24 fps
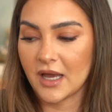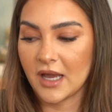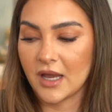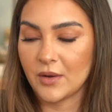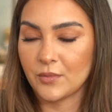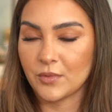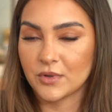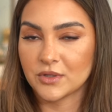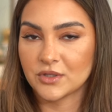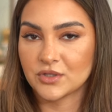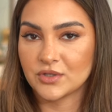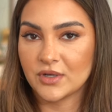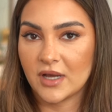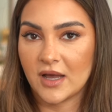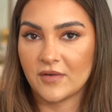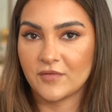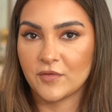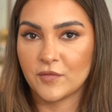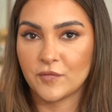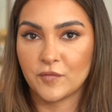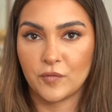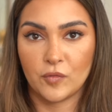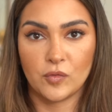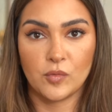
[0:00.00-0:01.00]
I want to have
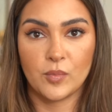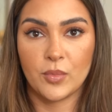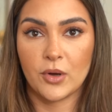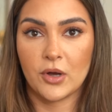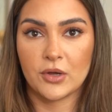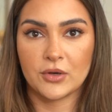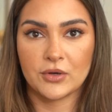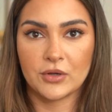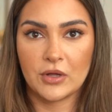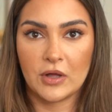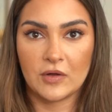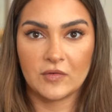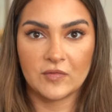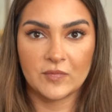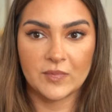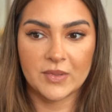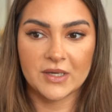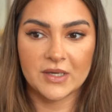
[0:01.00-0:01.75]
a full bottle of,